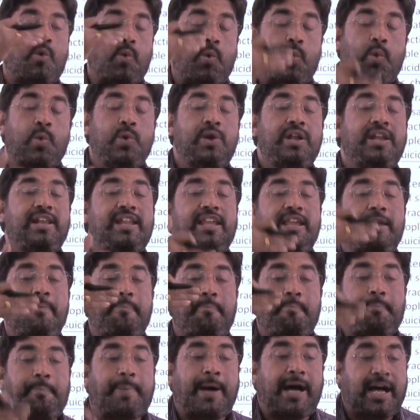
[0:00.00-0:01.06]

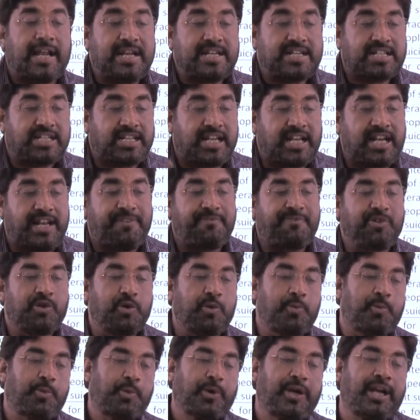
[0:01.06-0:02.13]
only partial
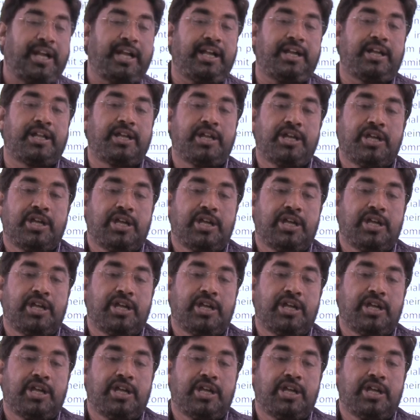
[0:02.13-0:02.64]
viewpoint,